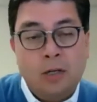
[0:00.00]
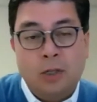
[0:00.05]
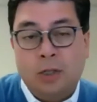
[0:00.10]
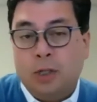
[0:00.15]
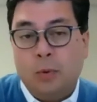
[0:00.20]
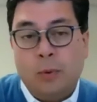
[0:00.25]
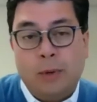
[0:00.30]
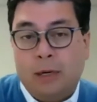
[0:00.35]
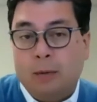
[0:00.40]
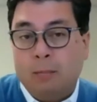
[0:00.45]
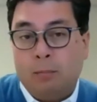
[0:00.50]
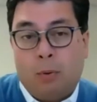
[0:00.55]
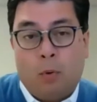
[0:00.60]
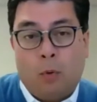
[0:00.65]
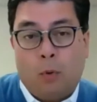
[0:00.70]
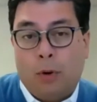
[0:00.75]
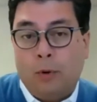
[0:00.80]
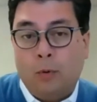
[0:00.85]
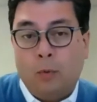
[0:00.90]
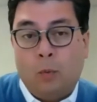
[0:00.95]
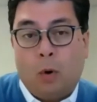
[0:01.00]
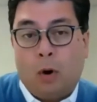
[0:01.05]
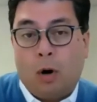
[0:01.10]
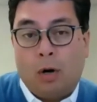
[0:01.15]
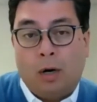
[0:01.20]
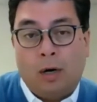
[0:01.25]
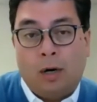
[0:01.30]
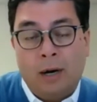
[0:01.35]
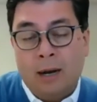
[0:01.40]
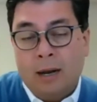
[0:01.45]
doing important
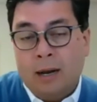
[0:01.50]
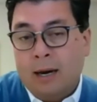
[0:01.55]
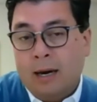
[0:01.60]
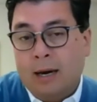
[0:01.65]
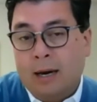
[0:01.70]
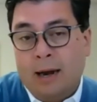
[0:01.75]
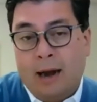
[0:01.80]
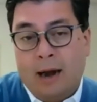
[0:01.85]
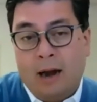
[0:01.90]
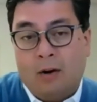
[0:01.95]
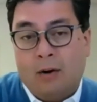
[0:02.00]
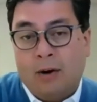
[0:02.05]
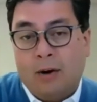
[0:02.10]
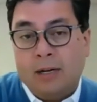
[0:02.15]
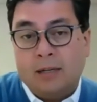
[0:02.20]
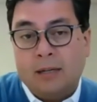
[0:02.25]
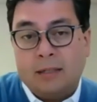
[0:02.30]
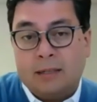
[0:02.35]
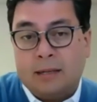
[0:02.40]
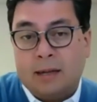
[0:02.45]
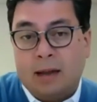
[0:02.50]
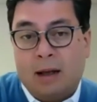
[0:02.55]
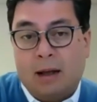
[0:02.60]
work in areas